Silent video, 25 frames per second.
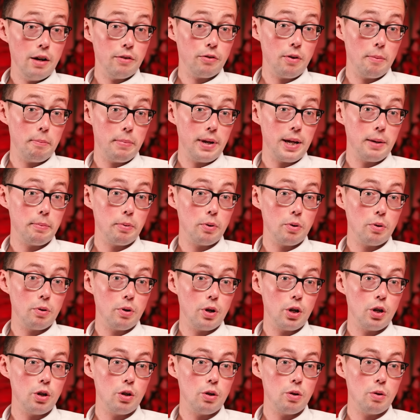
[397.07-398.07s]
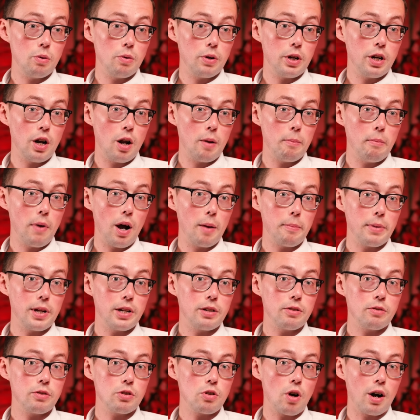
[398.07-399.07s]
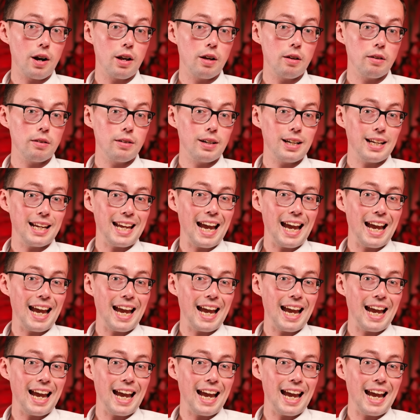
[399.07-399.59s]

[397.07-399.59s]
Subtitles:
from people who might be trying to